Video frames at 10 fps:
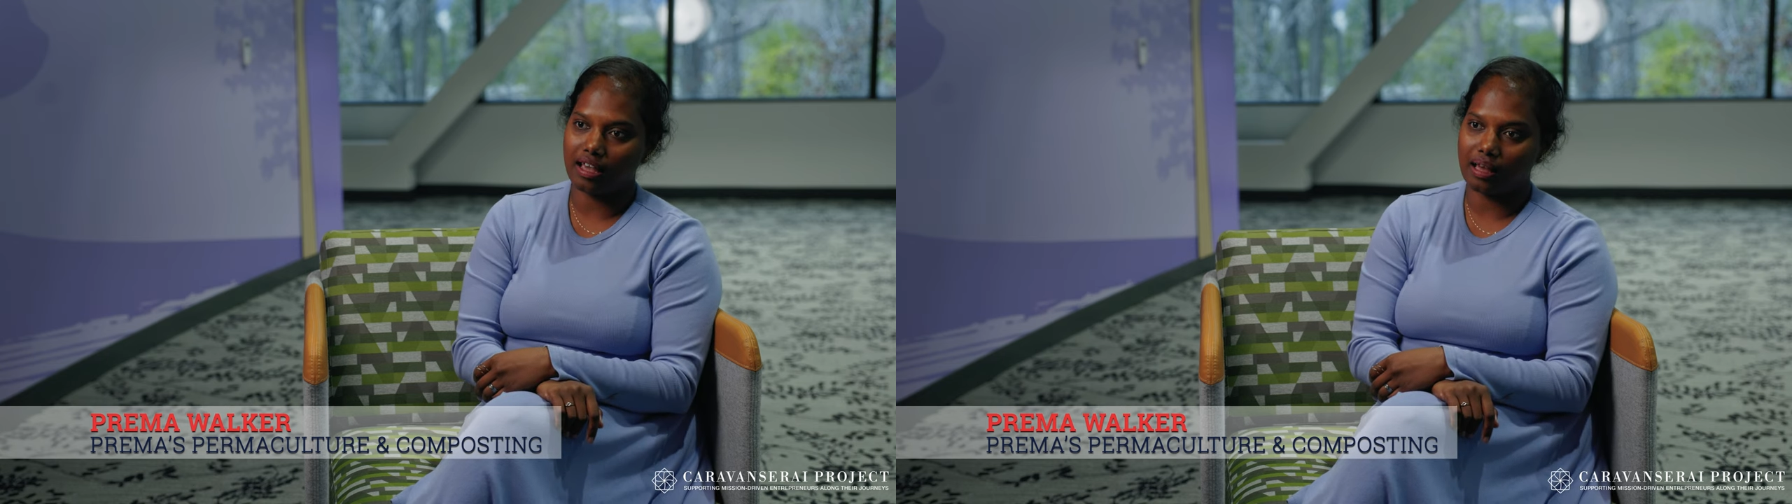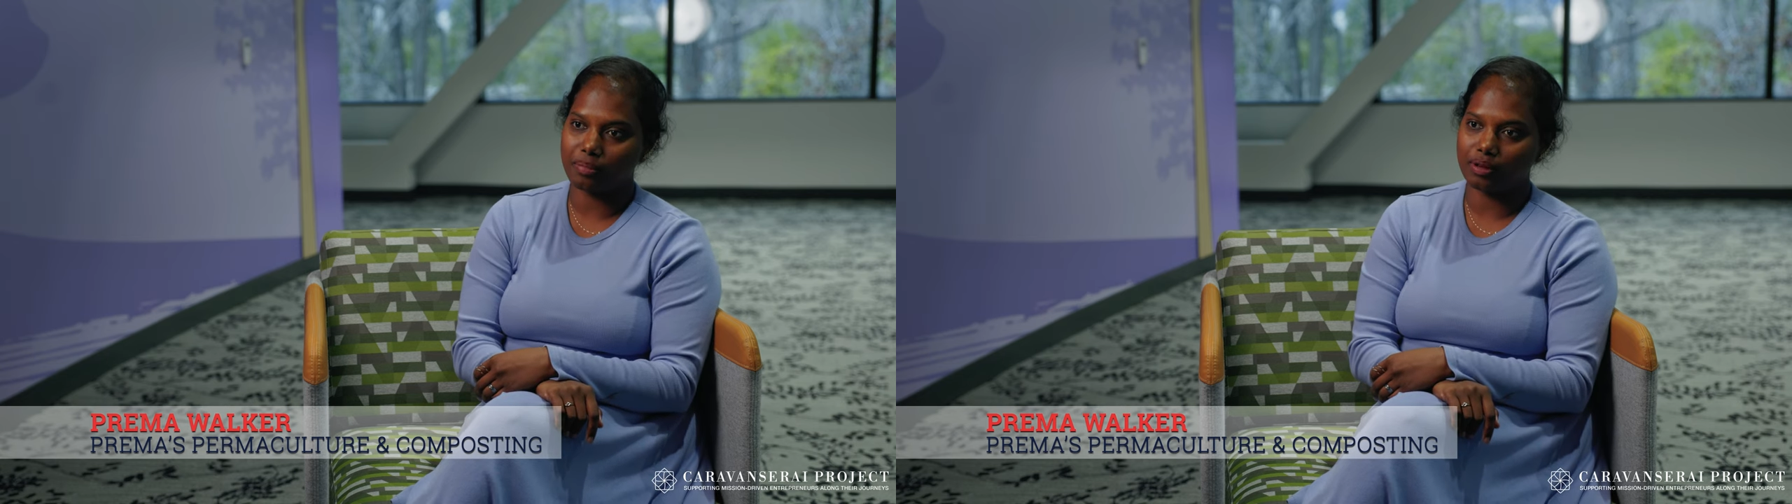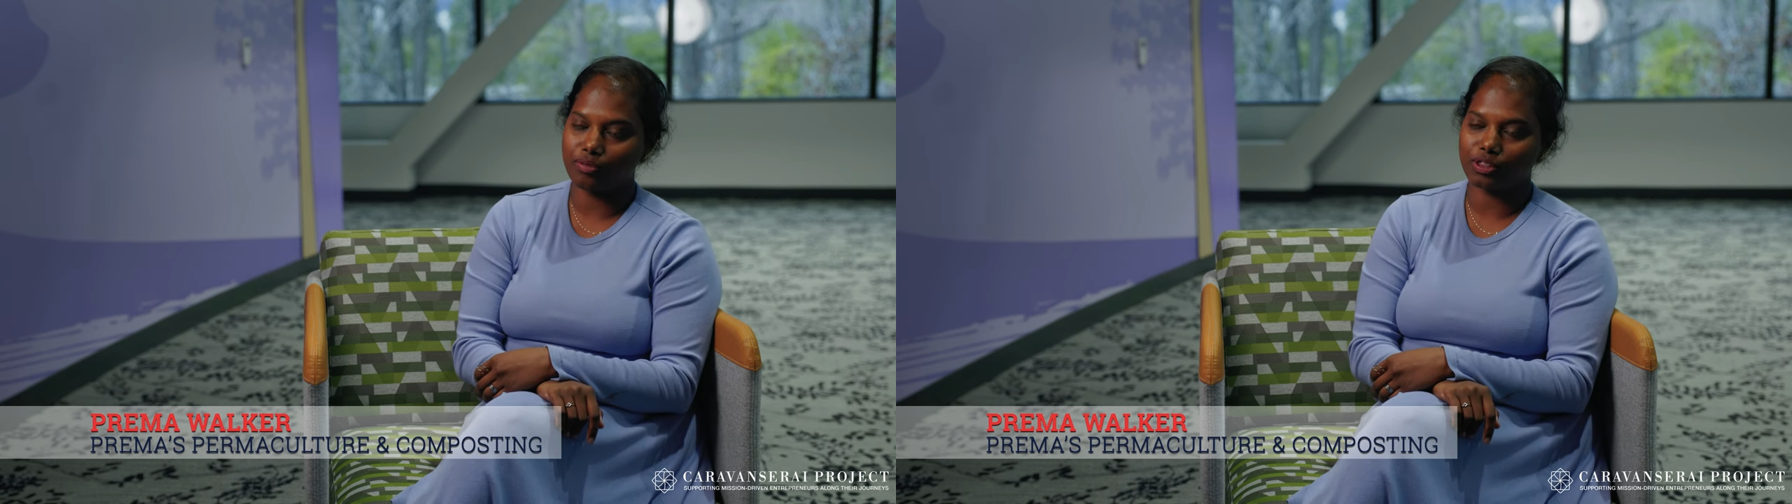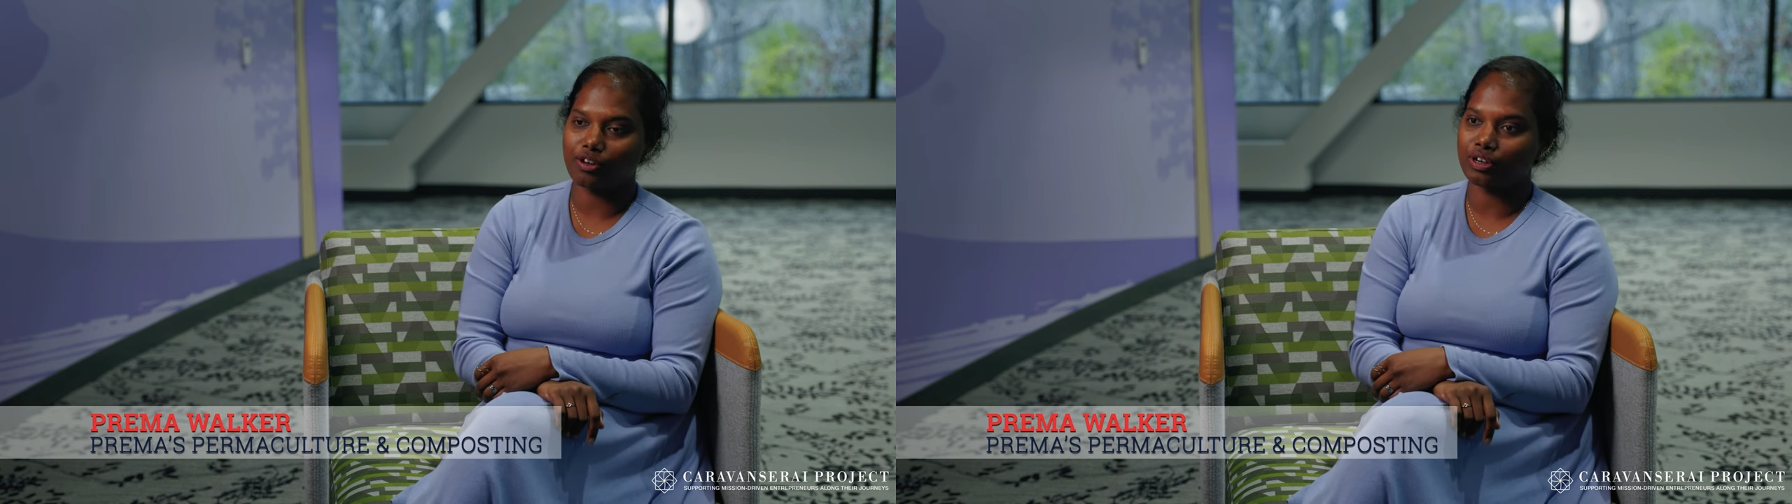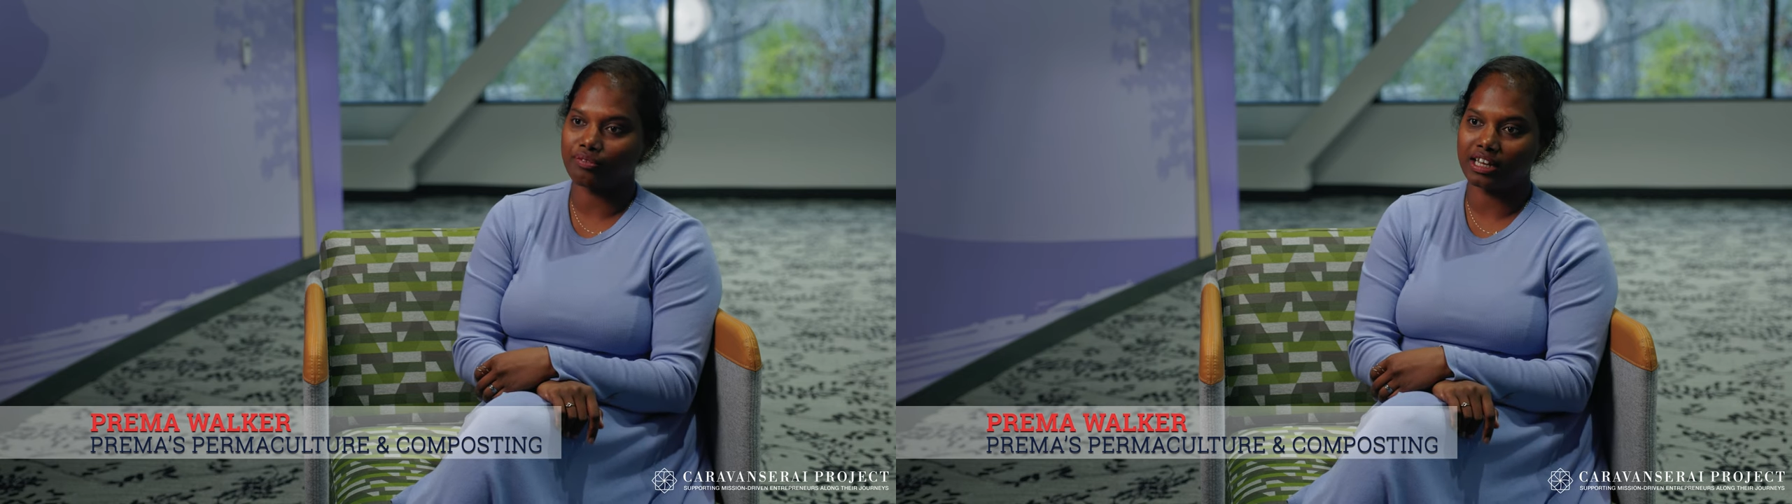happen
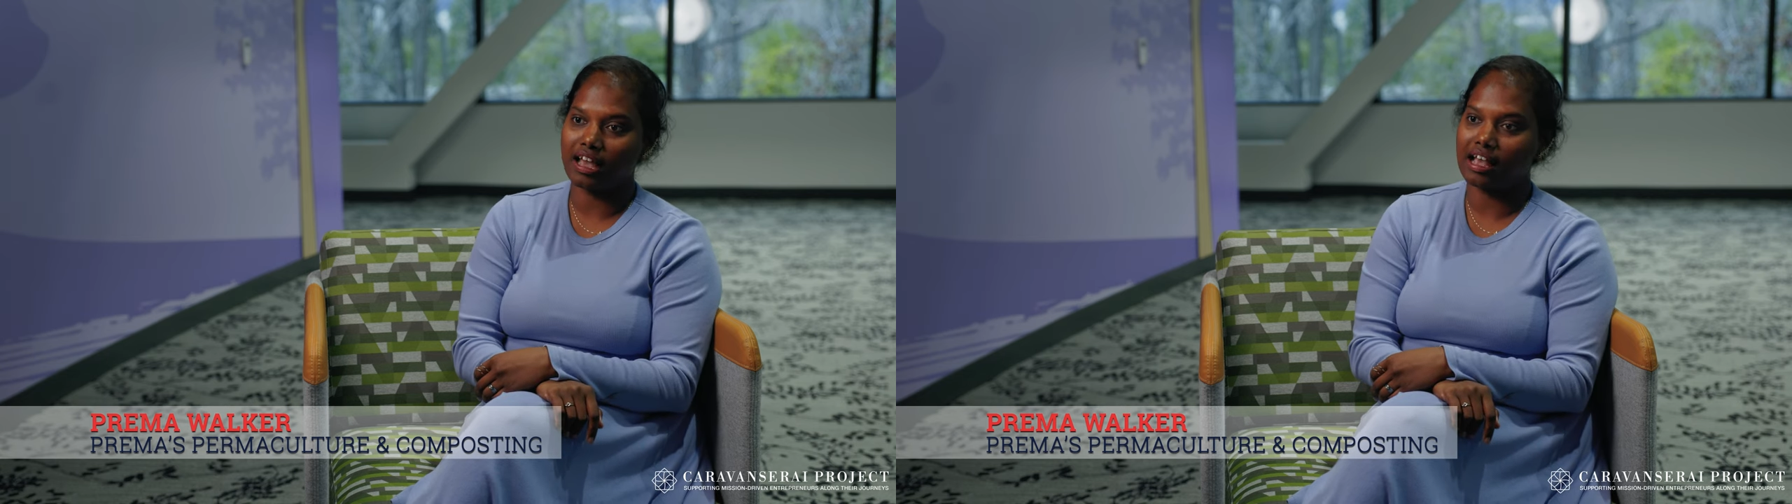without even